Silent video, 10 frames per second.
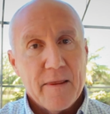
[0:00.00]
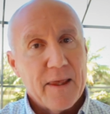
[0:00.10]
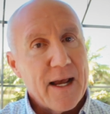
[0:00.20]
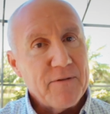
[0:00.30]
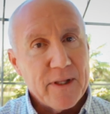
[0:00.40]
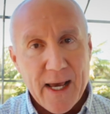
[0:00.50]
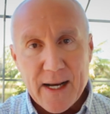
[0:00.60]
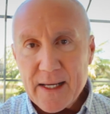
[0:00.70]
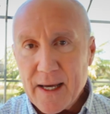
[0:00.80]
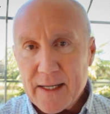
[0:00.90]
Then after that,
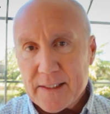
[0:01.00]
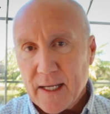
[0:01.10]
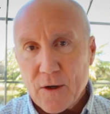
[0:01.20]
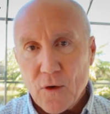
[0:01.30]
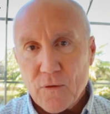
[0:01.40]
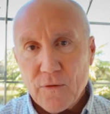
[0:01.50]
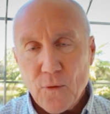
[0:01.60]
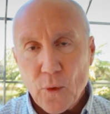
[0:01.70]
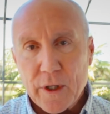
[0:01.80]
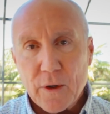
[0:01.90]
I kind of take over
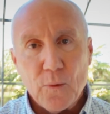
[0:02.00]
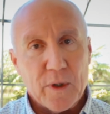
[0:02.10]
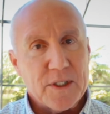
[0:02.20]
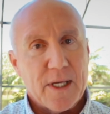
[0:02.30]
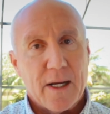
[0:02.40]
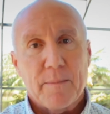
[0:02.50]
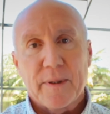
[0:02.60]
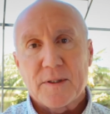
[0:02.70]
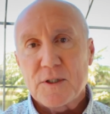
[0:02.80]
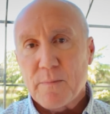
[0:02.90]
for you. We set up
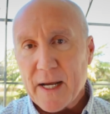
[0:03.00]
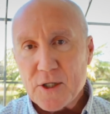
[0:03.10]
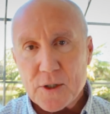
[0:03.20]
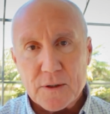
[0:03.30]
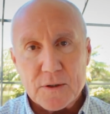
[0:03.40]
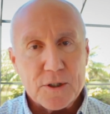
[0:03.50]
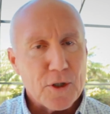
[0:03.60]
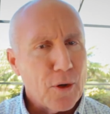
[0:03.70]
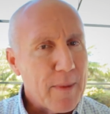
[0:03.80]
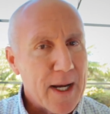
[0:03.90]
inspections,
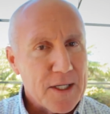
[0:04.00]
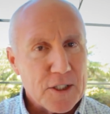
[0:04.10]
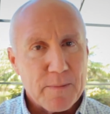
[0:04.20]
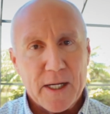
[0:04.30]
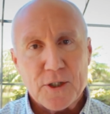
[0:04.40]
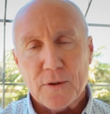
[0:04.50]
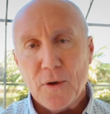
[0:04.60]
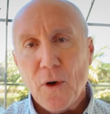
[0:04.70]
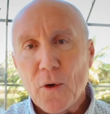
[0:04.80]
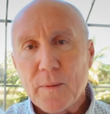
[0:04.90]
termite inspection,
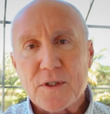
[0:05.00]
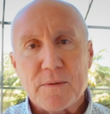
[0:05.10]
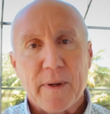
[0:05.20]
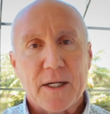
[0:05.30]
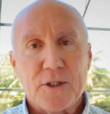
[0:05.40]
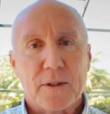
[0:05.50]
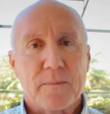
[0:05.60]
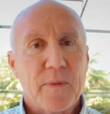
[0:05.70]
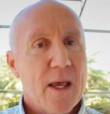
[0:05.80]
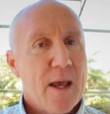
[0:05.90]
home inspection.
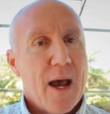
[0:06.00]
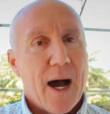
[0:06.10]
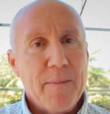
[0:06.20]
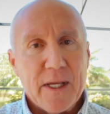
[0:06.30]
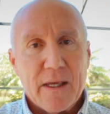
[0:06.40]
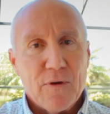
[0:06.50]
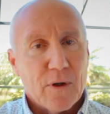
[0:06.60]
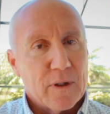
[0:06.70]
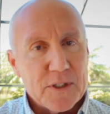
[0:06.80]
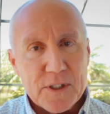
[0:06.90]
I'm gonna give you
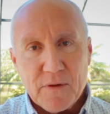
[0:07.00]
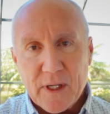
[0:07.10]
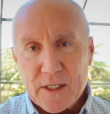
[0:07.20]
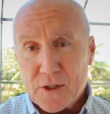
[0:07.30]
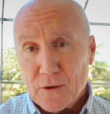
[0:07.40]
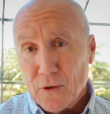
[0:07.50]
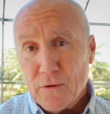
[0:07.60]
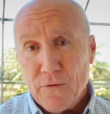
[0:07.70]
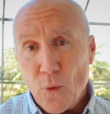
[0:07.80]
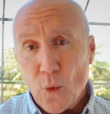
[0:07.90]
a list of things to look
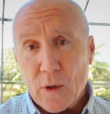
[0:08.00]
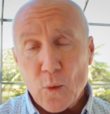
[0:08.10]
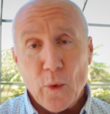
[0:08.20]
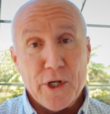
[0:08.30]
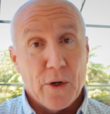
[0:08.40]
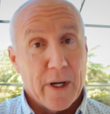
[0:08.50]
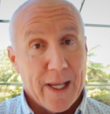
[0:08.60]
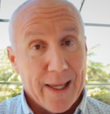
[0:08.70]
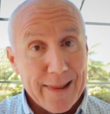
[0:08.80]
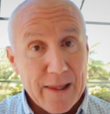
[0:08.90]
for when you're
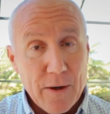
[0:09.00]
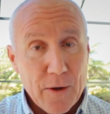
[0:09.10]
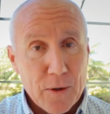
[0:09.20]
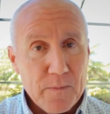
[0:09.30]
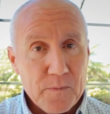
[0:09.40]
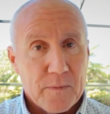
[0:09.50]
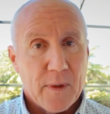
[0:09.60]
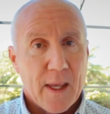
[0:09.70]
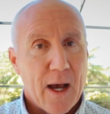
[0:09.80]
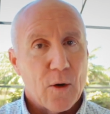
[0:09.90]
in the home.
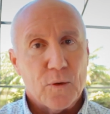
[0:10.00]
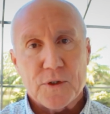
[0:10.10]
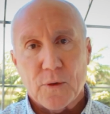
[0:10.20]
How old's